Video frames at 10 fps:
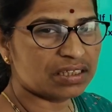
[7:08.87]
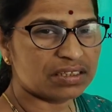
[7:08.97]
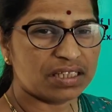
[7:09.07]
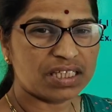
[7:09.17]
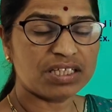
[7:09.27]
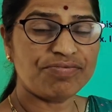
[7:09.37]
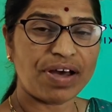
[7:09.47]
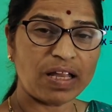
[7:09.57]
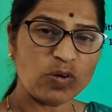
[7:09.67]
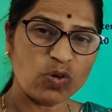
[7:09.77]
then the
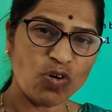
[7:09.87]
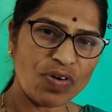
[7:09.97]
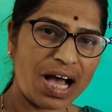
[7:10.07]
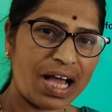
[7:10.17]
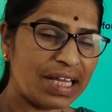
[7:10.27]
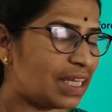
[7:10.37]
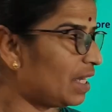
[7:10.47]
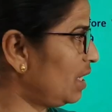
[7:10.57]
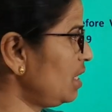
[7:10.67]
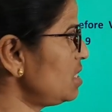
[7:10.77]
value of I
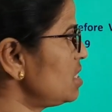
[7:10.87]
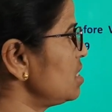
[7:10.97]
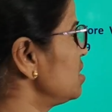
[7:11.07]
get